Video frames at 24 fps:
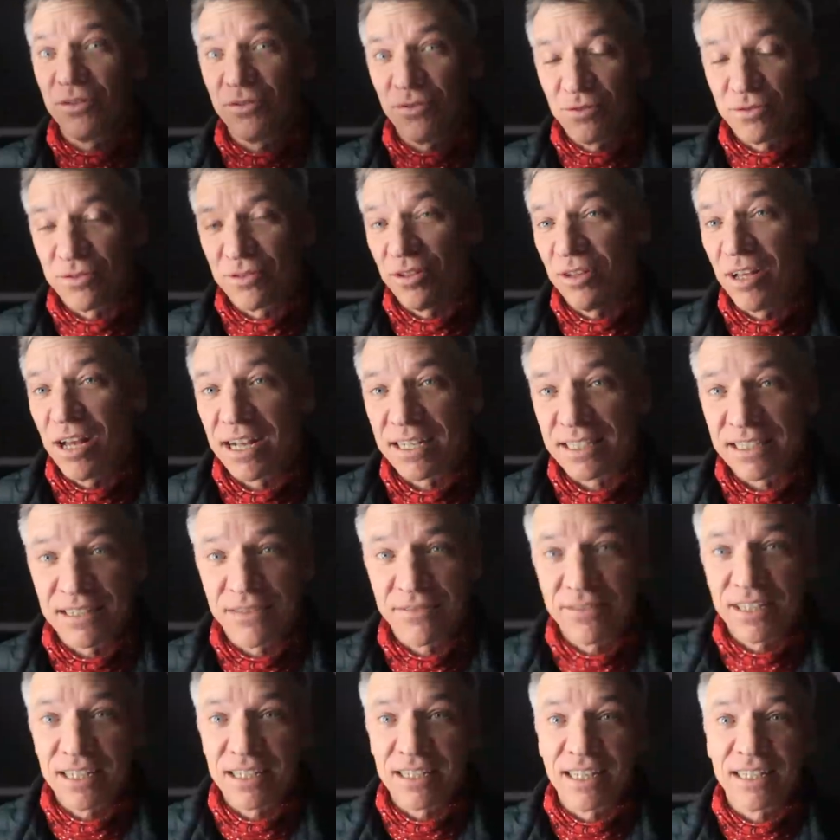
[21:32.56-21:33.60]
the doors are locked and
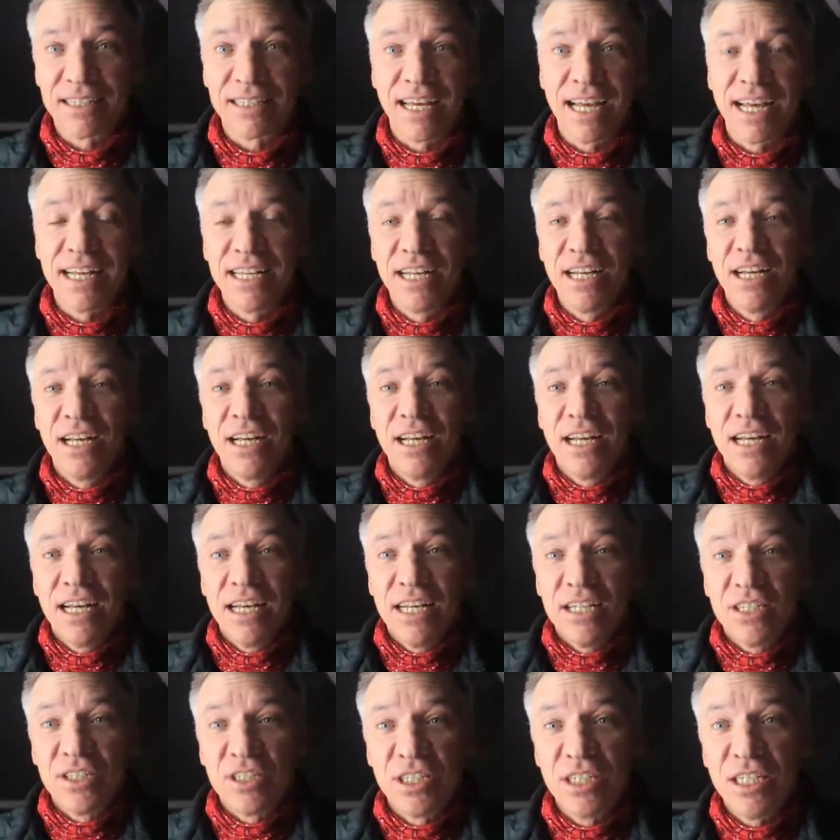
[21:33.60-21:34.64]
everything like that.
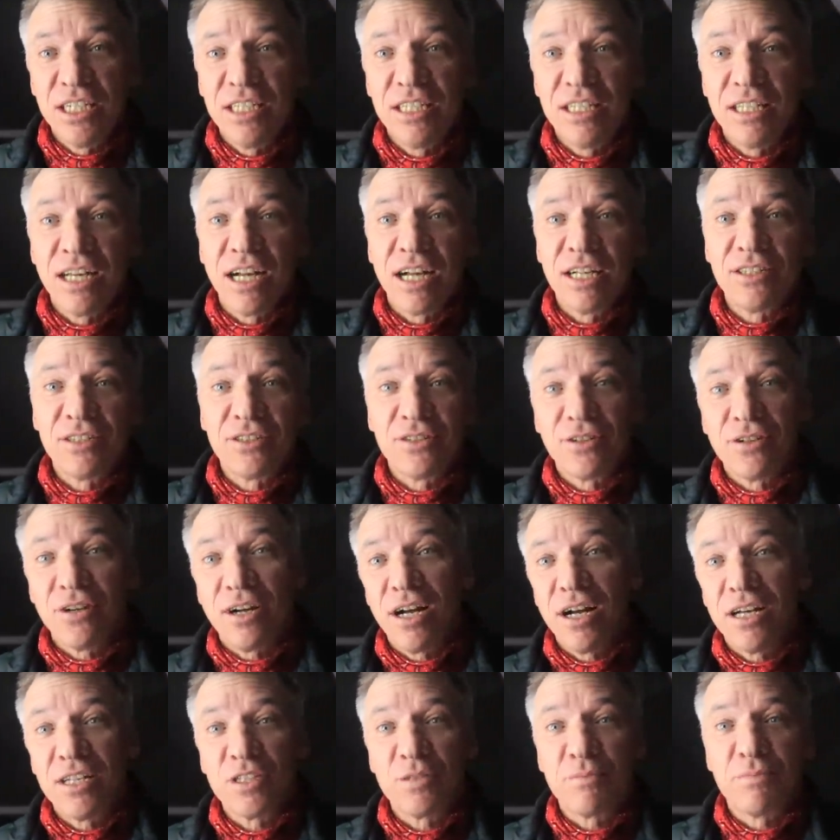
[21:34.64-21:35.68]
She nudged her
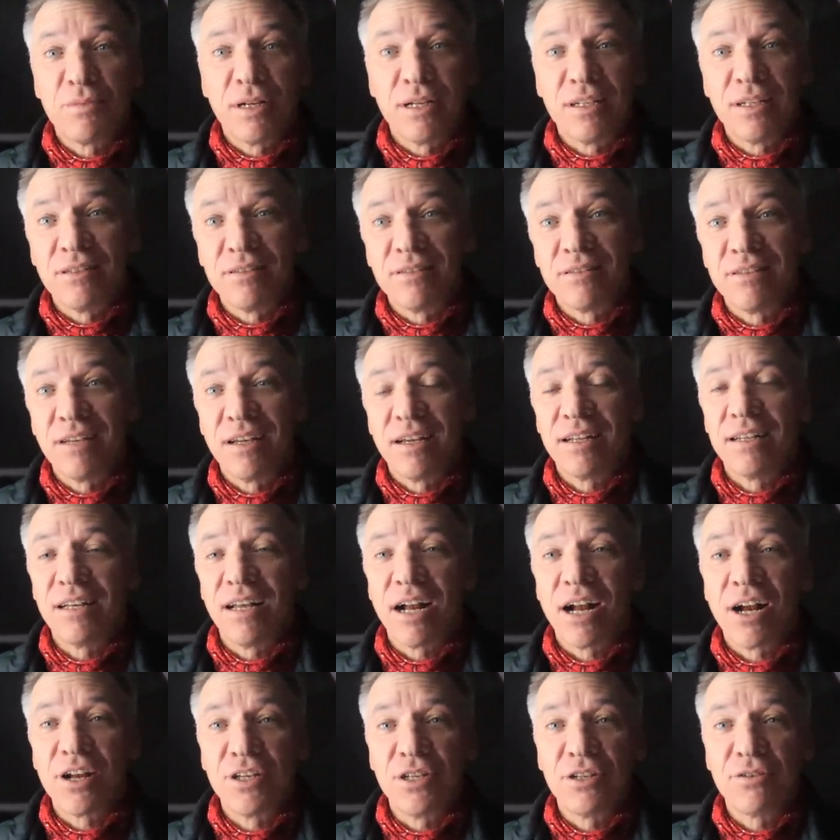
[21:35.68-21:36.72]
husband and said,
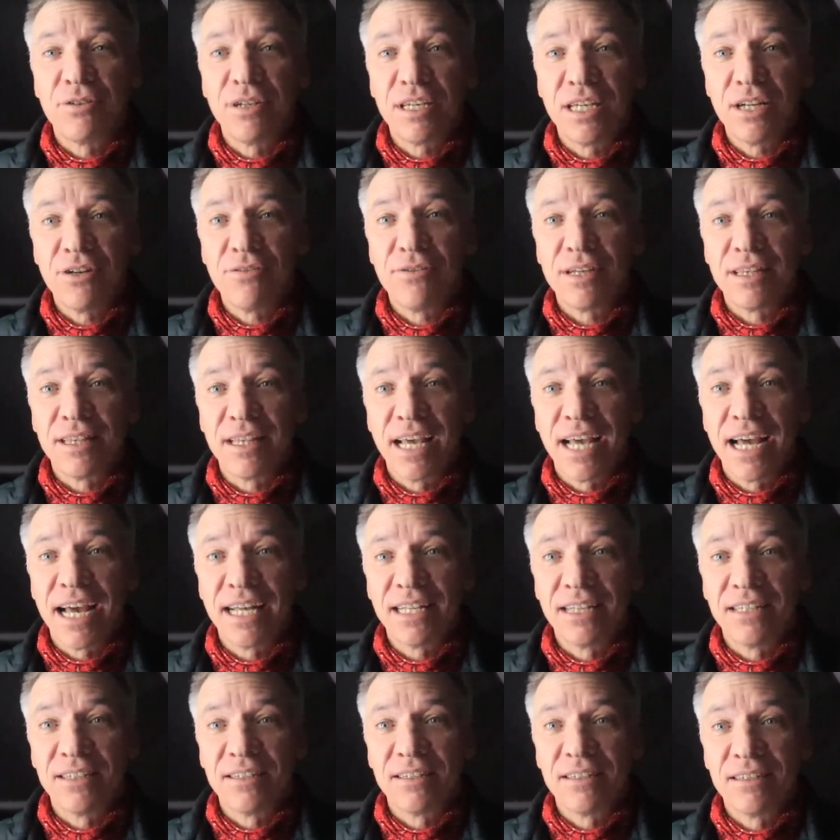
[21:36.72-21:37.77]
are you hearing
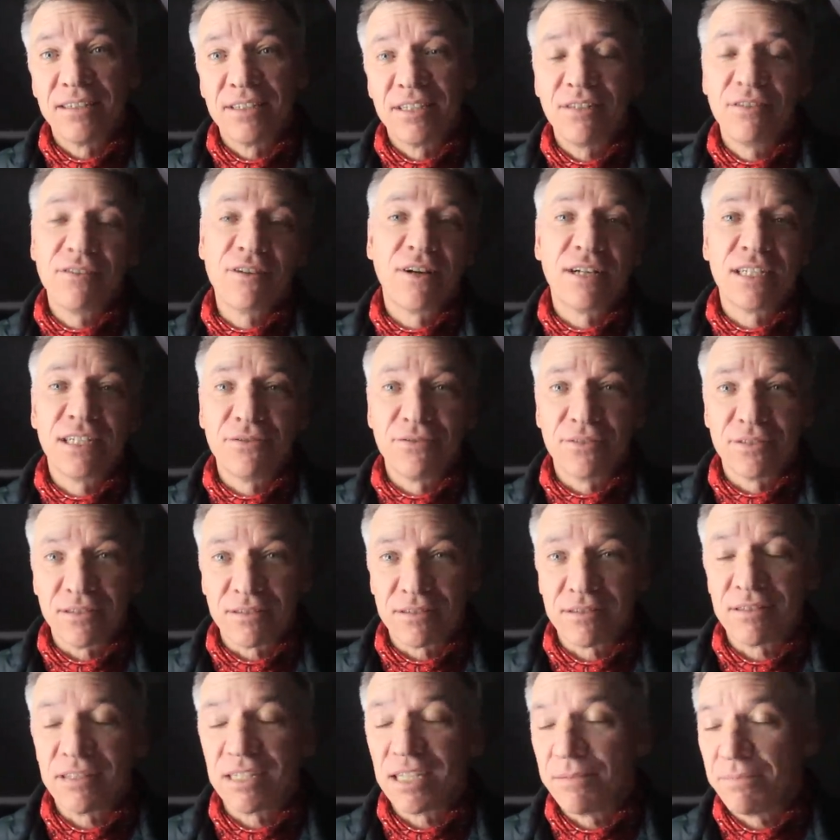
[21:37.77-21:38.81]
that? She thought he was
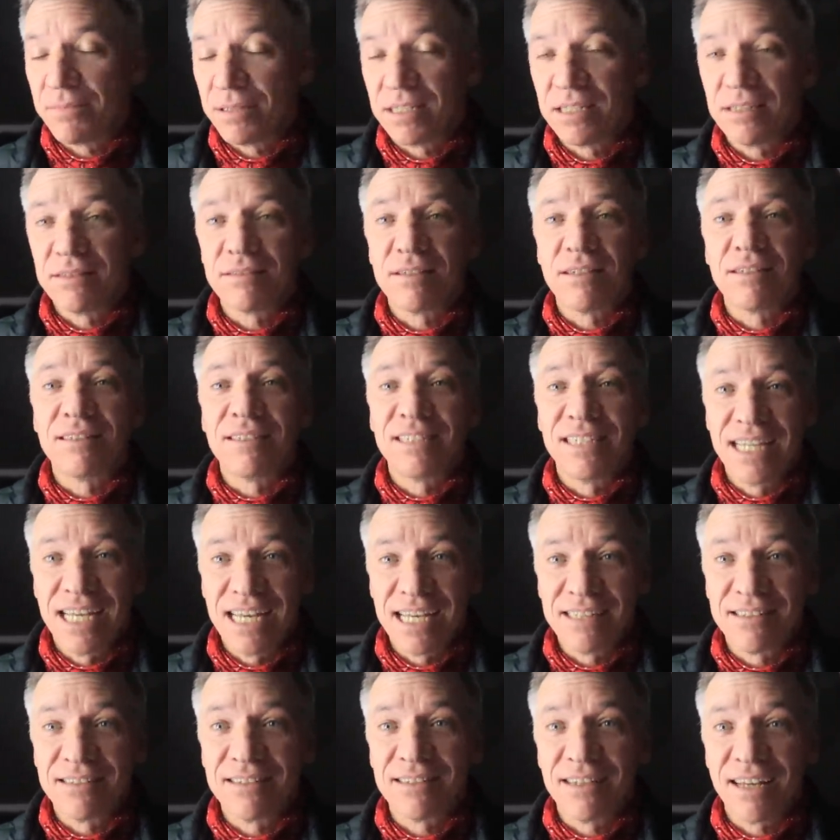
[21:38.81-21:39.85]
asleep, and he says,
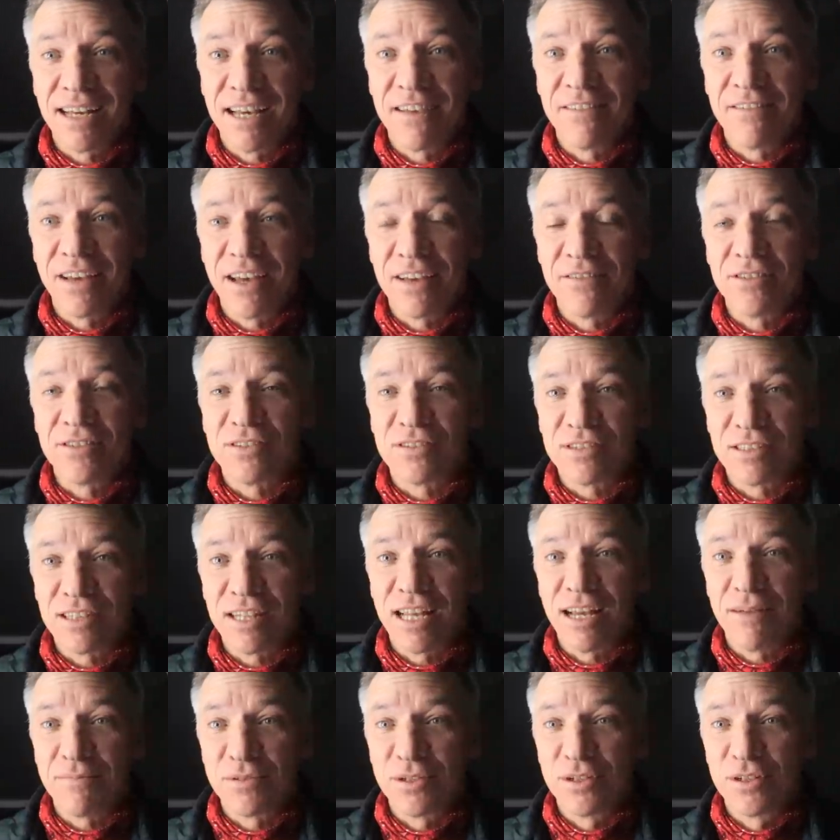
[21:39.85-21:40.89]
yes, I haven't
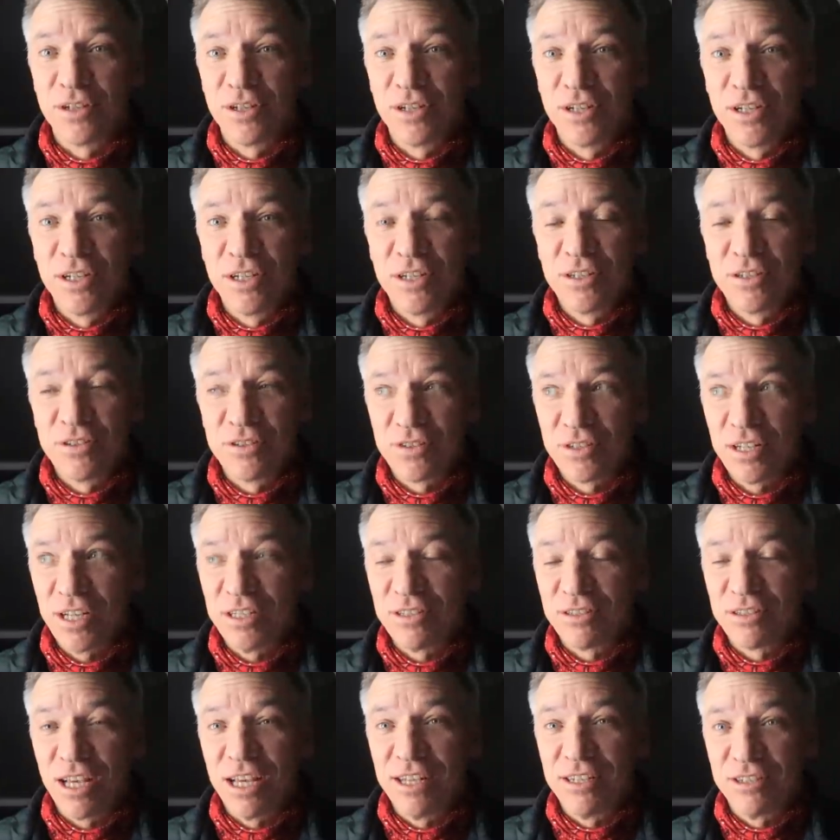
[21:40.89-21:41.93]
slept
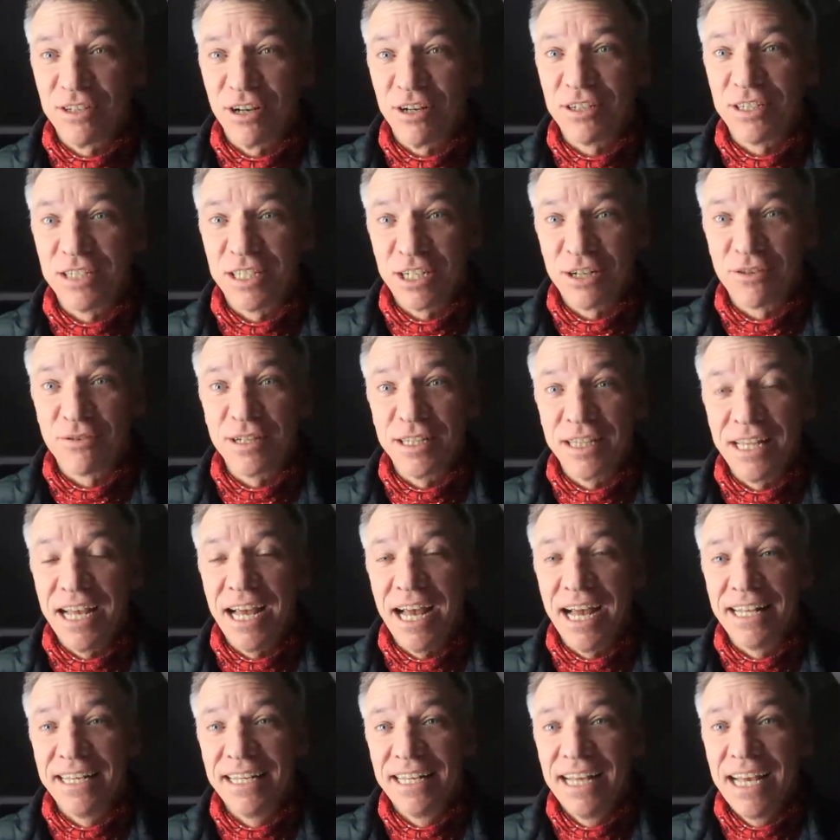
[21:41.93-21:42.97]
since I started hearing
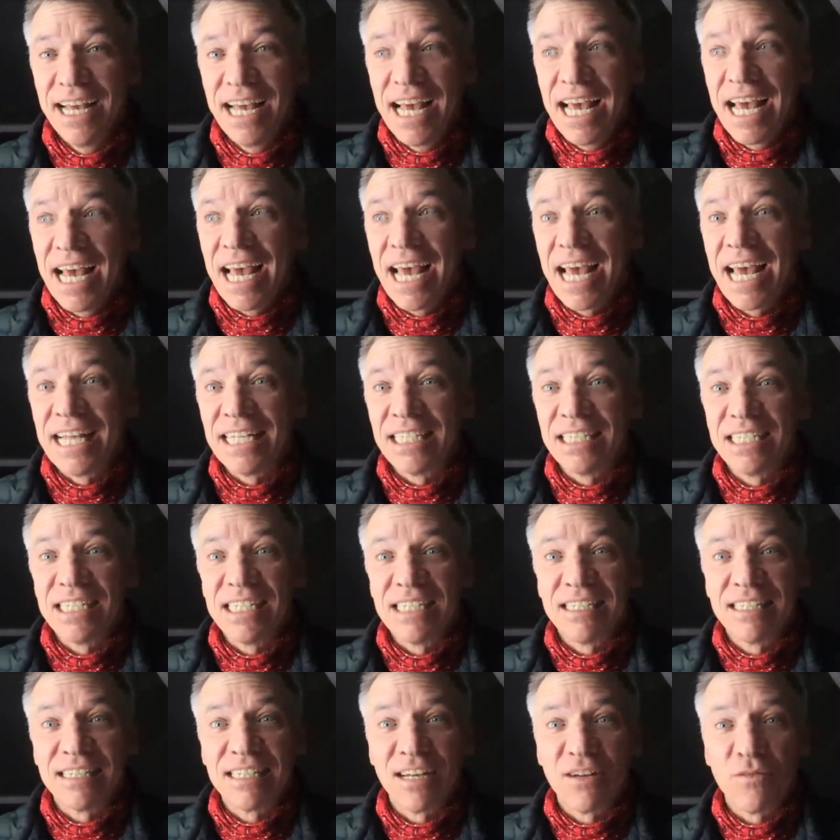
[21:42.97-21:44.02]
that. And
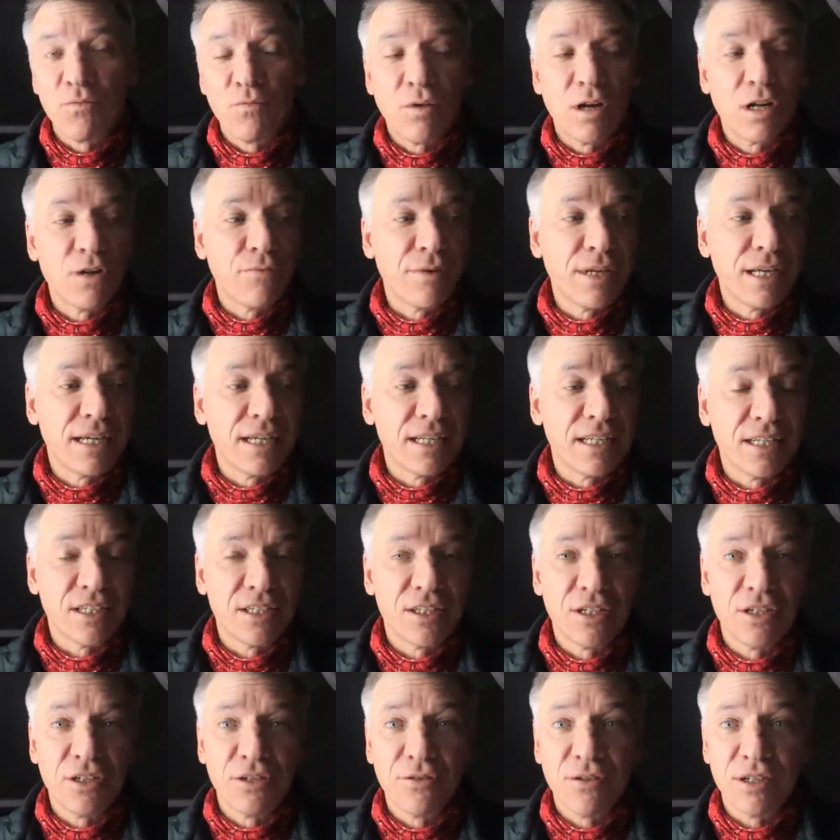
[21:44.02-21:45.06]
she said, what are we going to
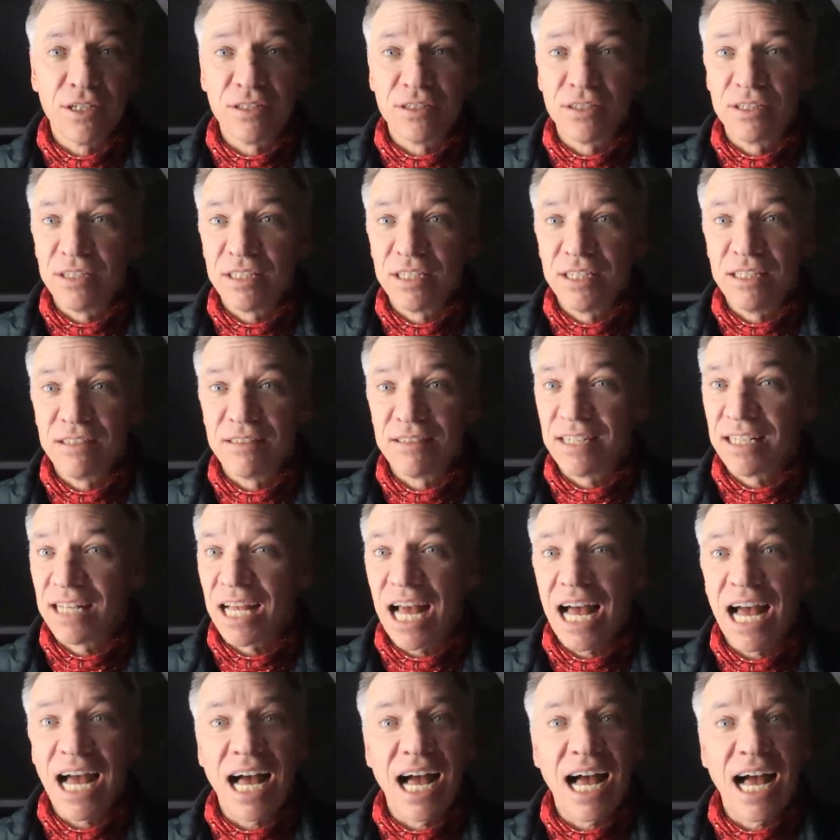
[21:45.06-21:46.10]
do? And he
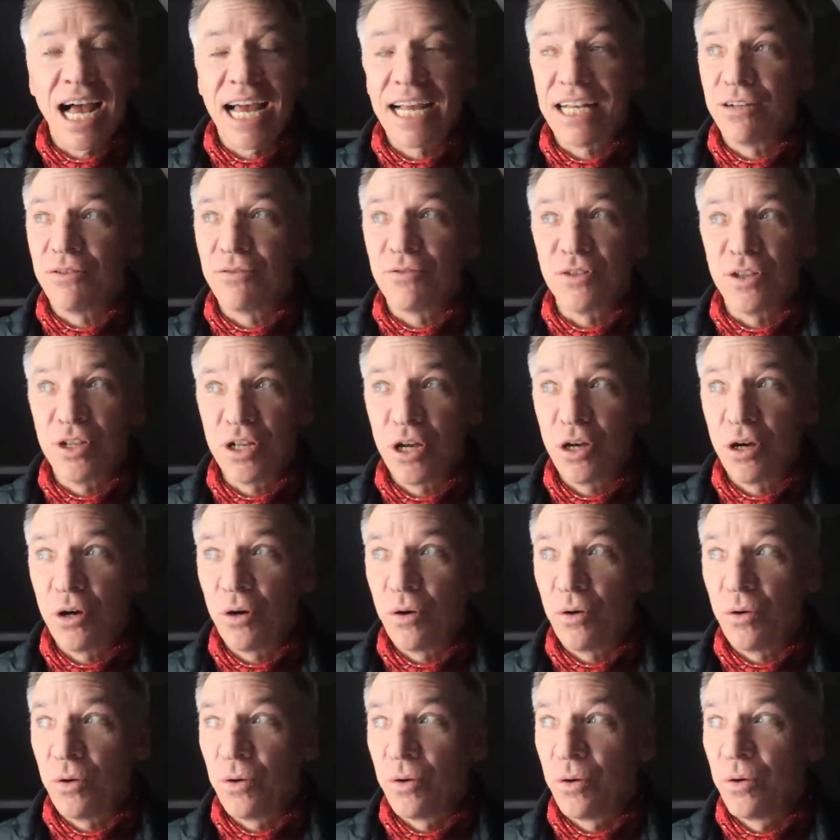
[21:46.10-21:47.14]
said, I don't
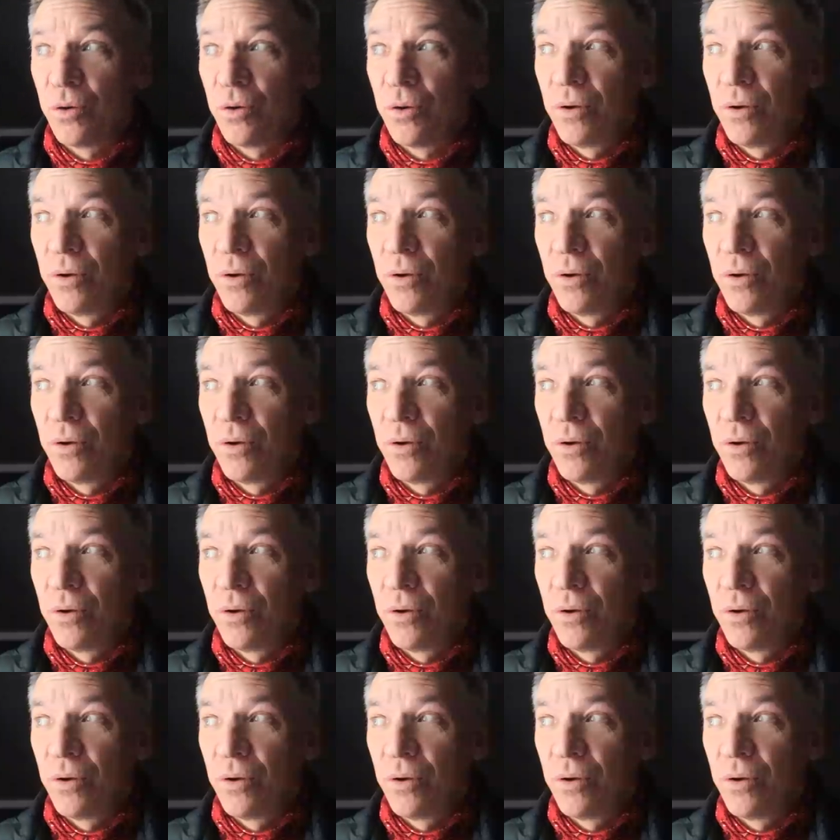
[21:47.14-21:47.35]
know.